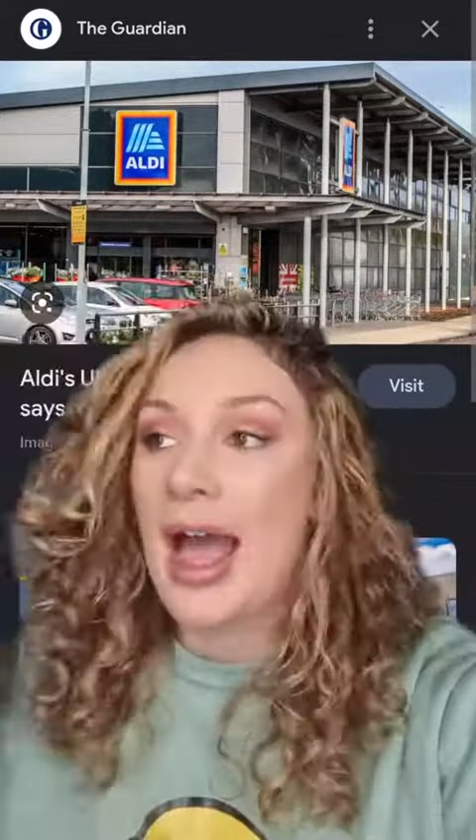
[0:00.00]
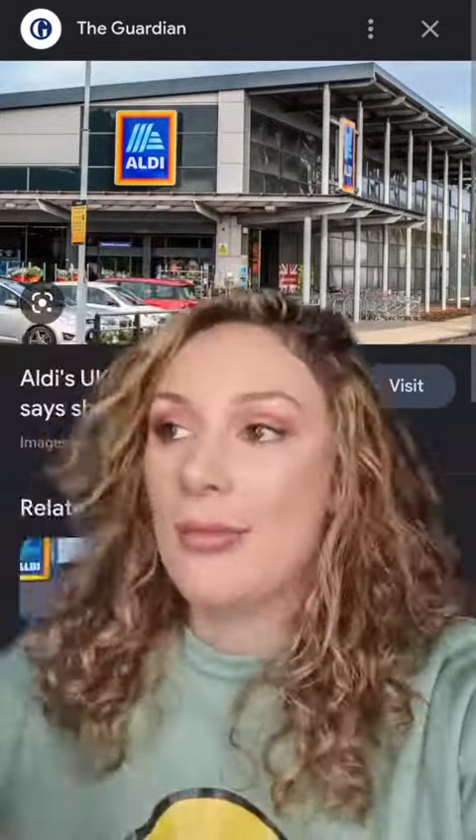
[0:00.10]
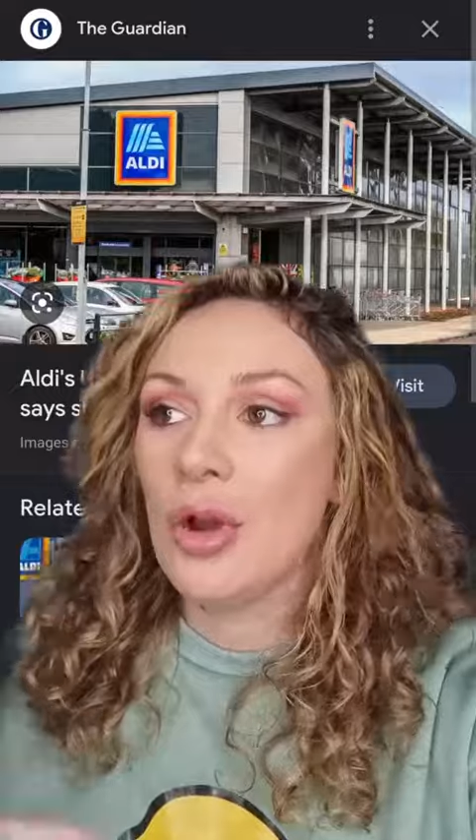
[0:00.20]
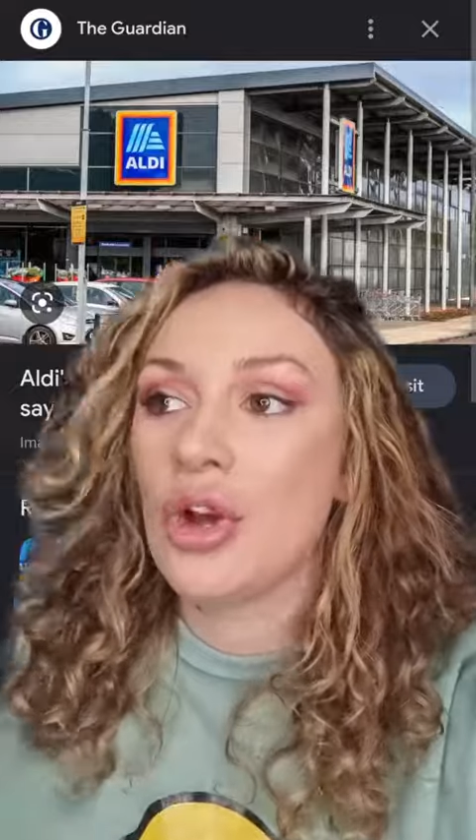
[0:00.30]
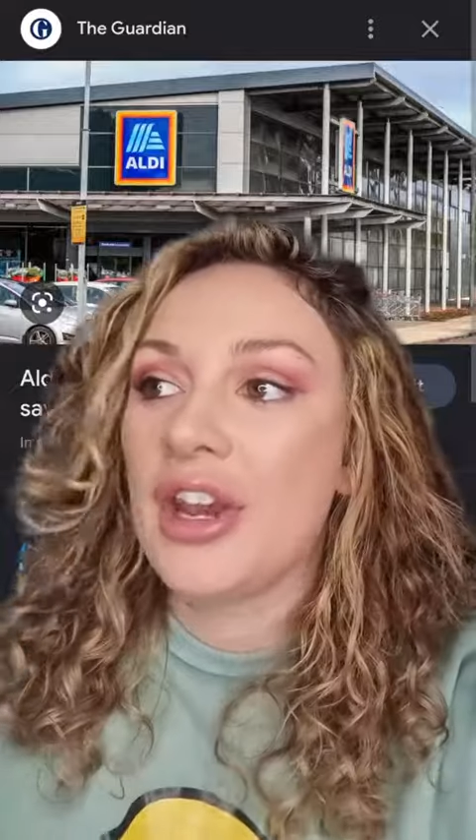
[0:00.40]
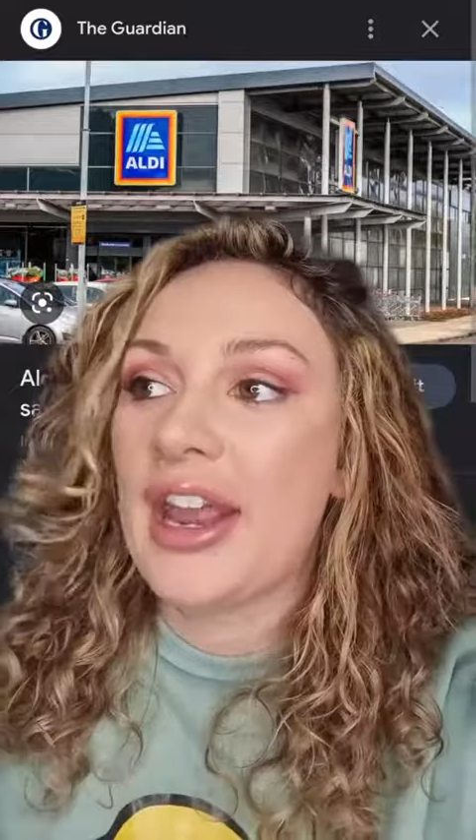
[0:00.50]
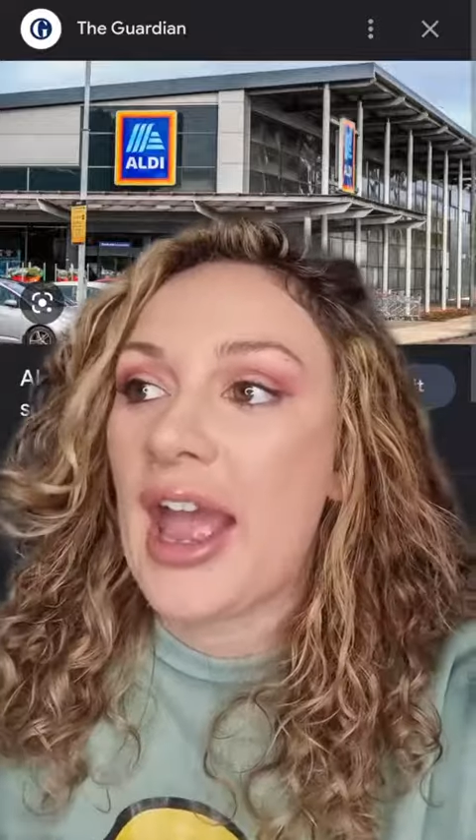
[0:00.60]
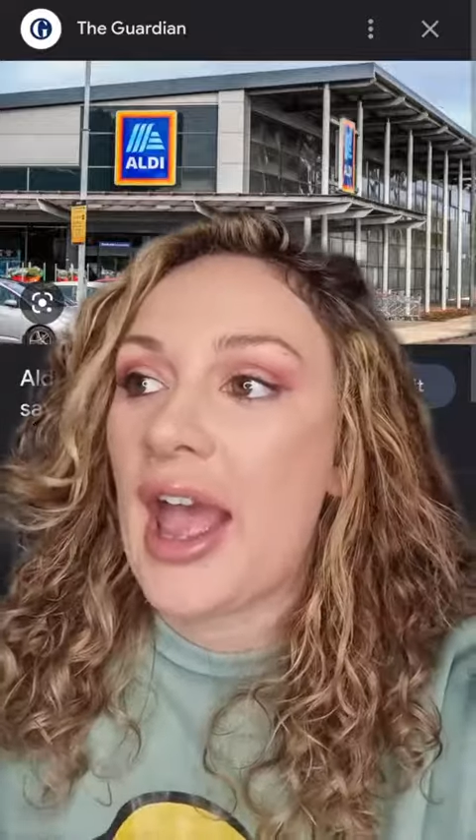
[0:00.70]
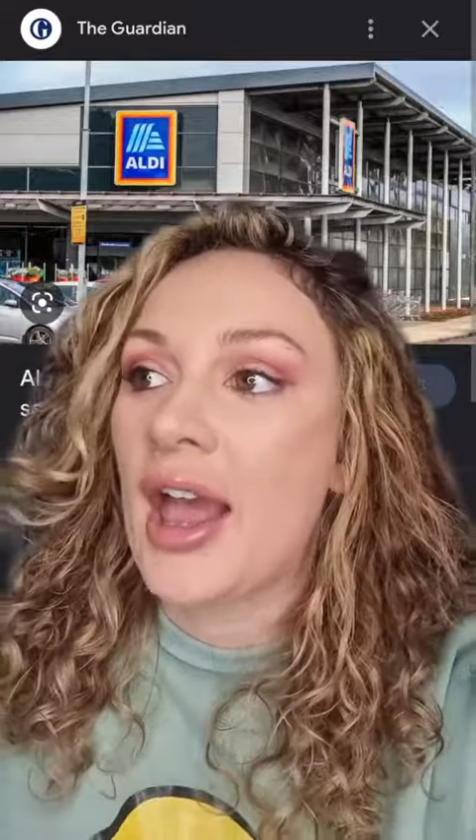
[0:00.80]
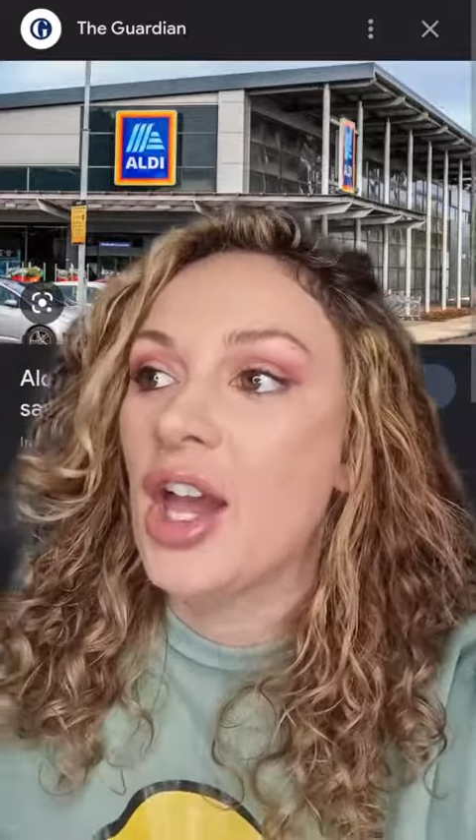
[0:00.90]
Am I going to
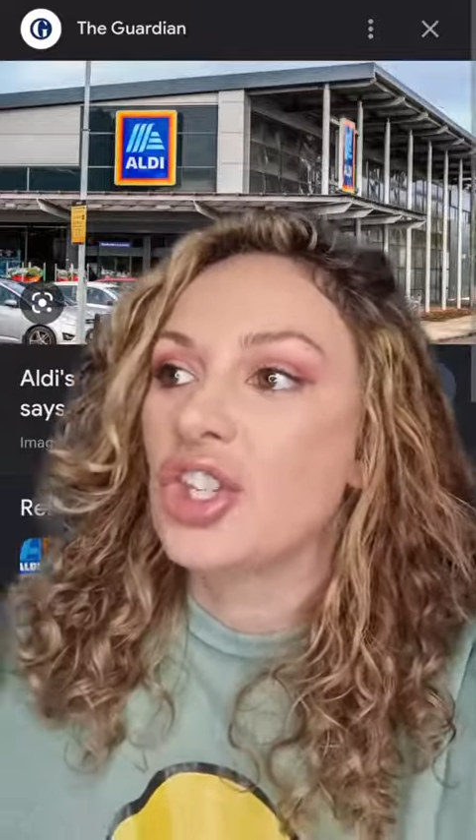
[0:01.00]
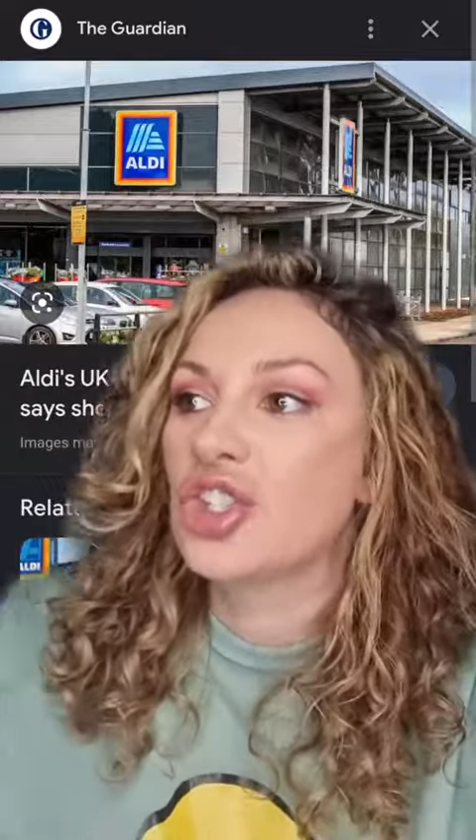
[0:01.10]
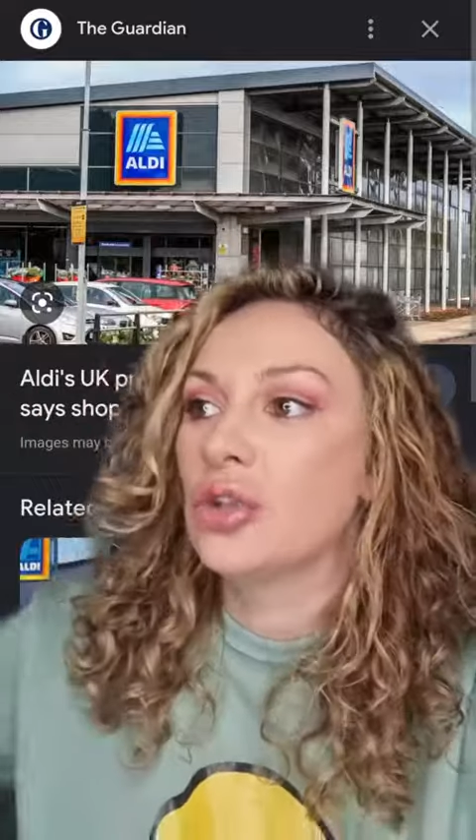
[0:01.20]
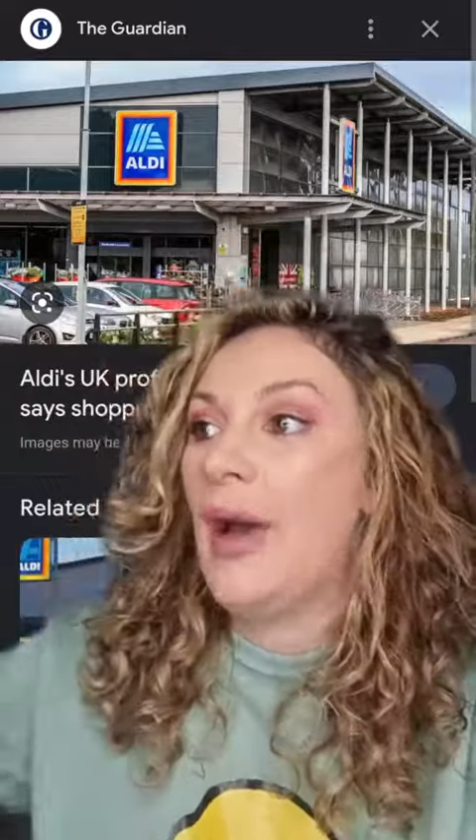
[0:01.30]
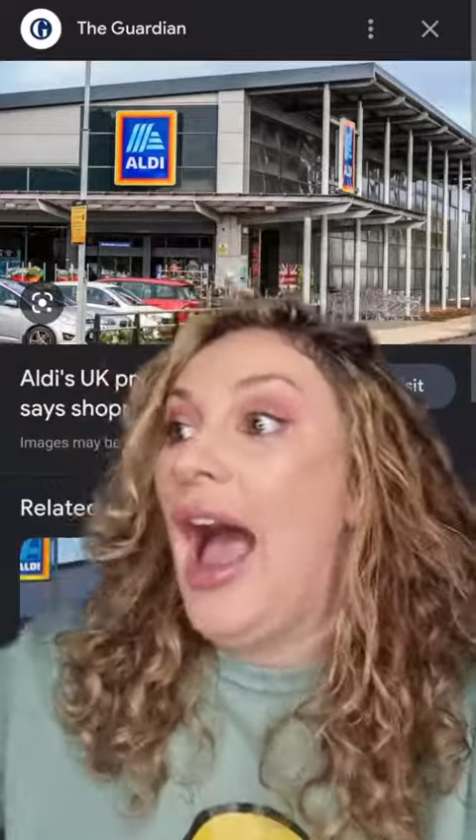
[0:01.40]
get some